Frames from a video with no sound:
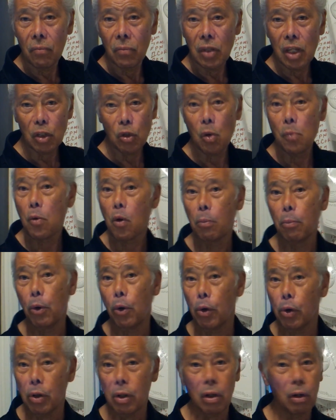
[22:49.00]
There's no more
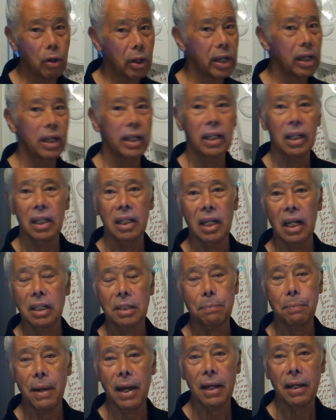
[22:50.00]
murder or killing in that
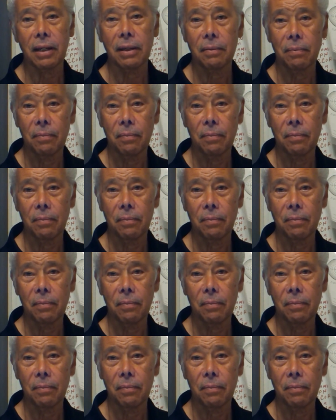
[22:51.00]
aspect.